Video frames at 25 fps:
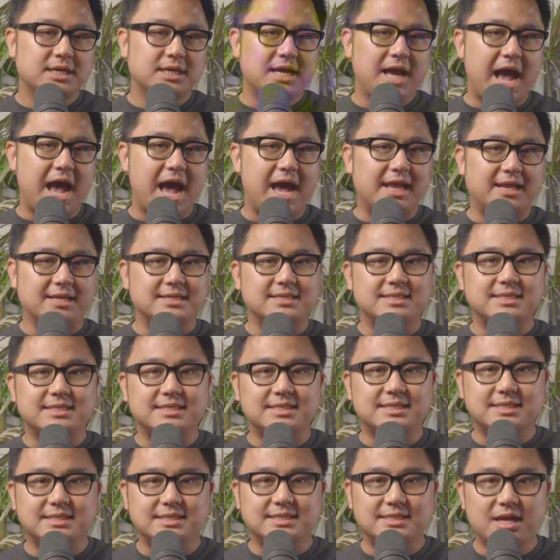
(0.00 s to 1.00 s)
at a
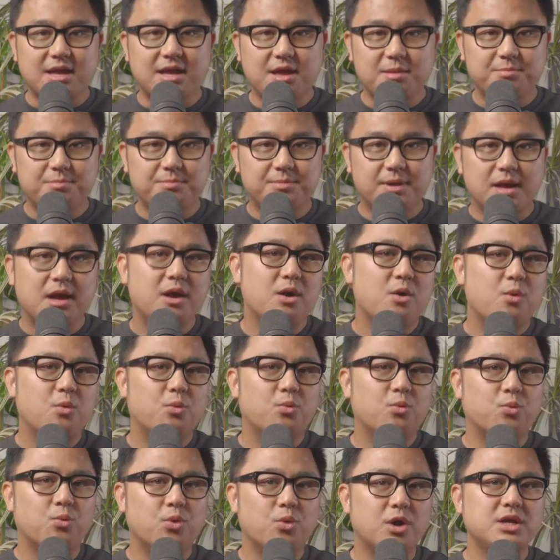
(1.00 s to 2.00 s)
sub
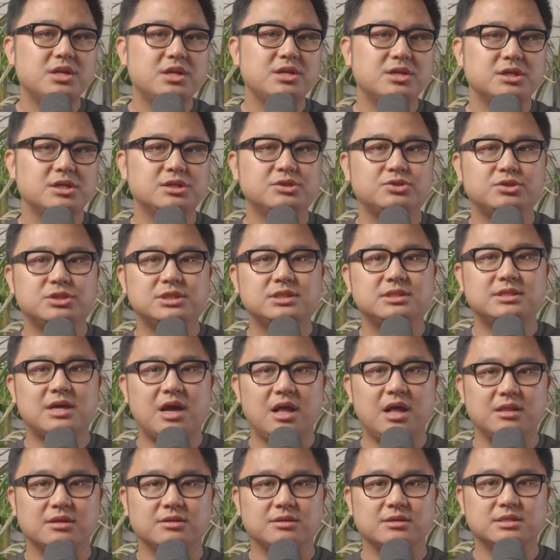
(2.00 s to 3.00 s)

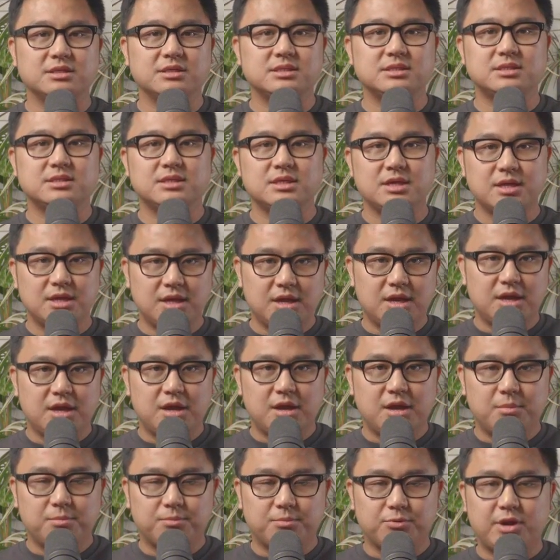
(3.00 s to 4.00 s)
$100
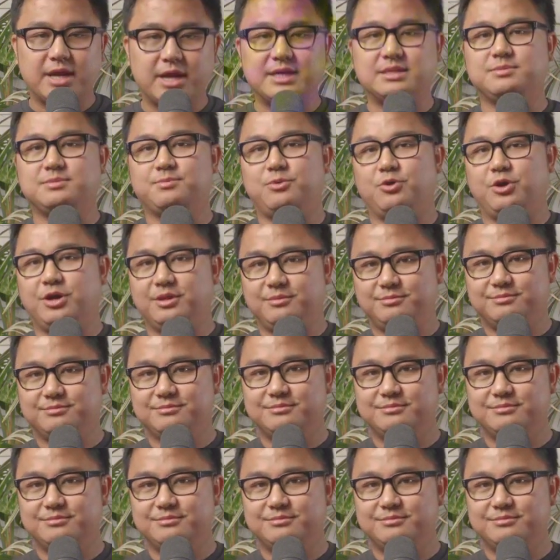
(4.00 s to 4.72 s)
price point.